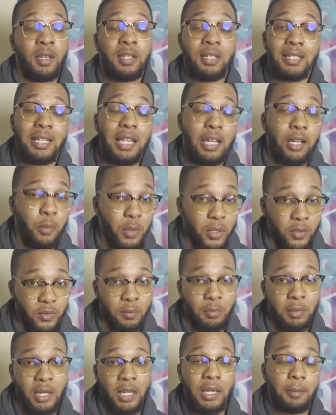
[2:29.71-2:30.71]
It's like it was for
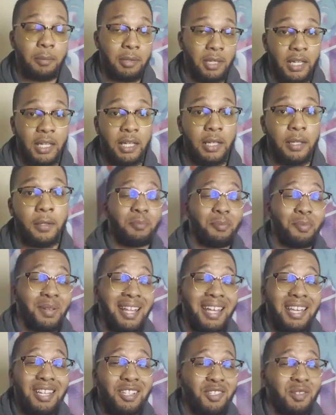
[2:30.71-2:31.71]
me in the beginning.
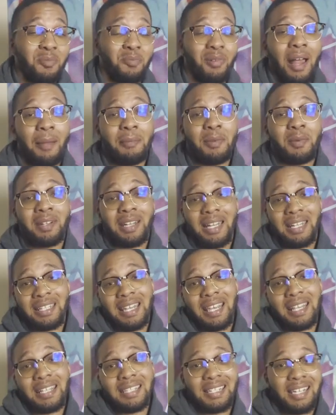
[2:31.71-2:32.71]
Plus, you probably want to
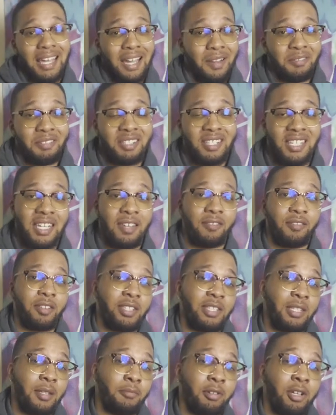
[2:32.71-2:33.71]
test it out and see if this is
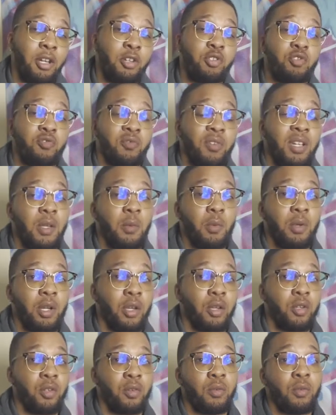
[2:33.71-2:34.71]
something that you really want to
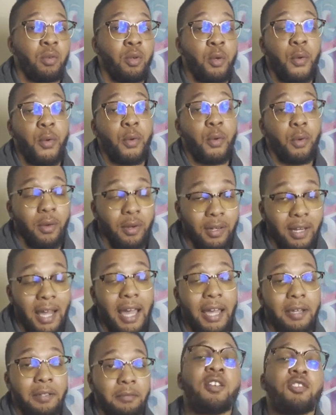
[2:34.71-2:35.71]
do or not.
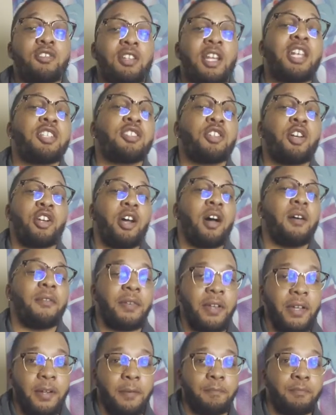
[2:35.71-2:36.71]
So let's start off
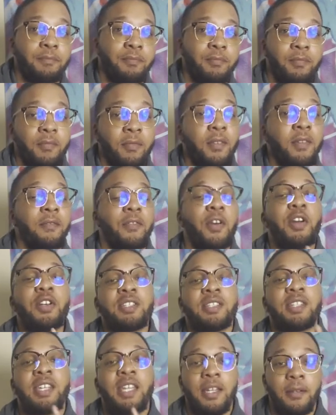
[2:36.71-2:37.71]
here.
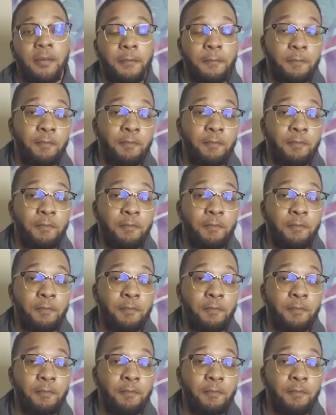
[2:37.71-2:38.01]
First thing,